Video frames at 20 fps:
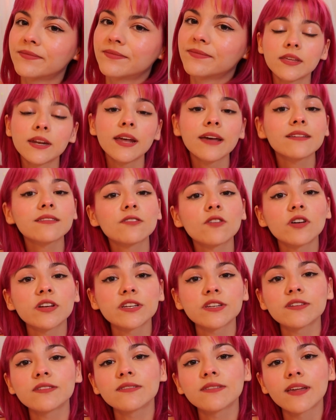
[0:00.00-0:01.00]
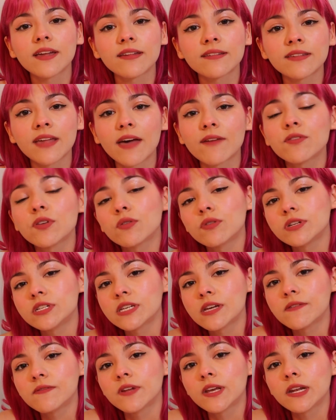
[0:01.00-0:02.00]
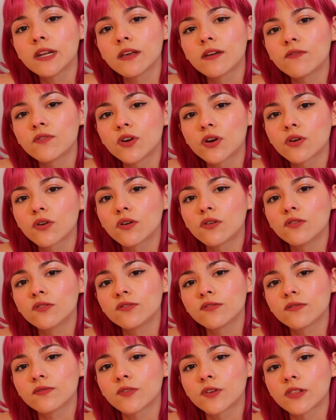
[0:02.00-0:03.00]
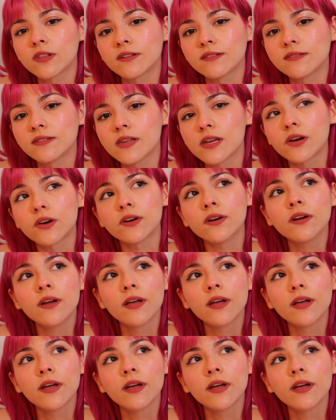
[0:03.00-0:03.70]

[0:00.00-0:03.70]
The next question says, have you achieved any of your goals for this year?